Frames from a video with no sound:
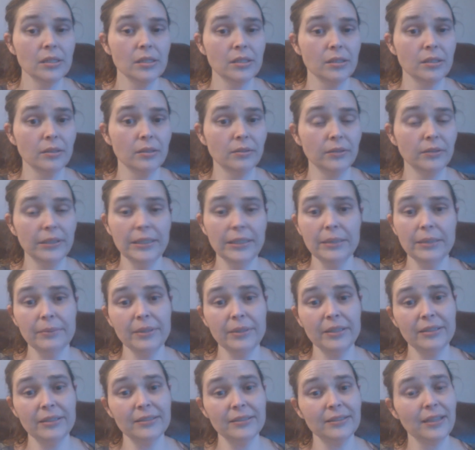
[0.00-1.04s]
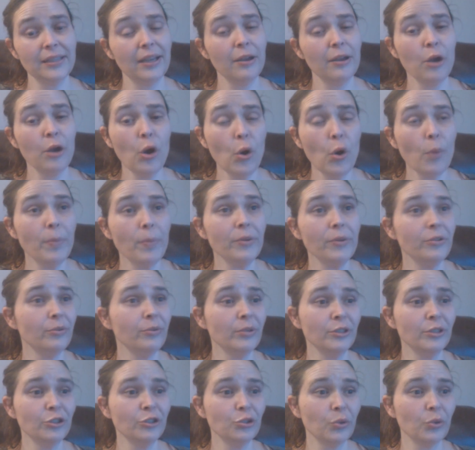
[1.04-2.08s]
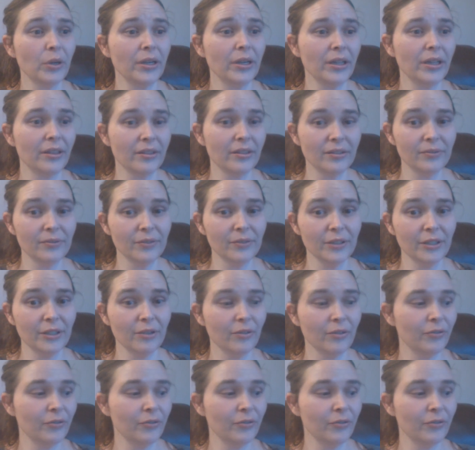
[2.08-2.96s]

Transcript: So anyways, I hope you enjoyed this video.